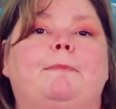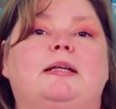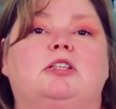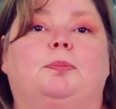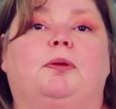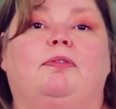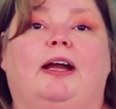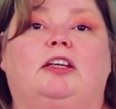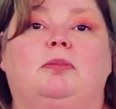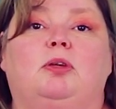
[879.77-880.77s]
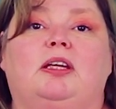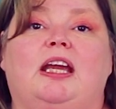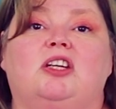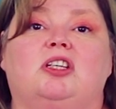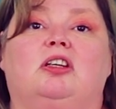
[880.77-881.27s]
but to provide
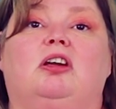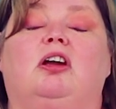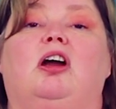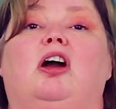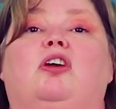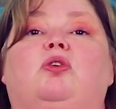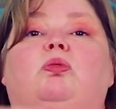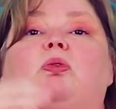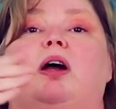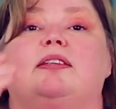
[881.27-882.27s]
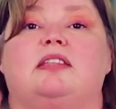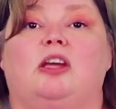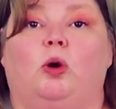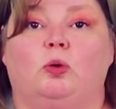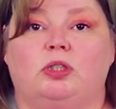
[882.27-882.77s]
communication across
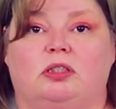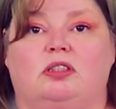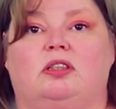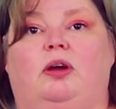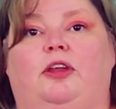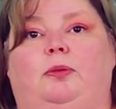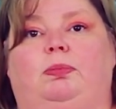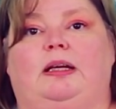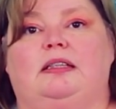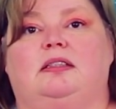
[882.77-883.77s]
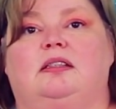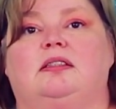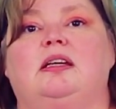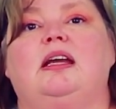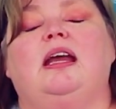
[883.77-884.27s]
the oceans to other
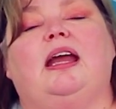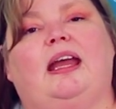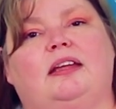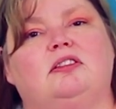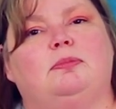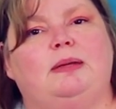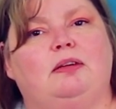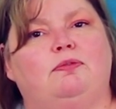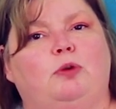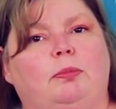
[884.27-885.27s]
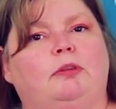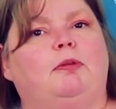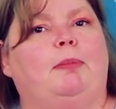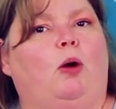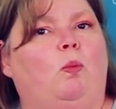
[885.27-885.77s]
places and to be informative
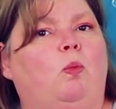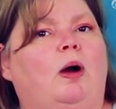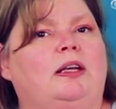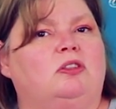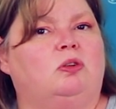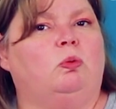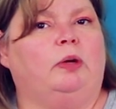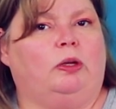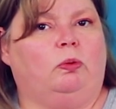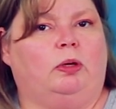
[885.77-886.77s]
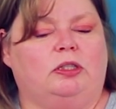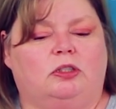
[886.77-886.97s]
about what is going on.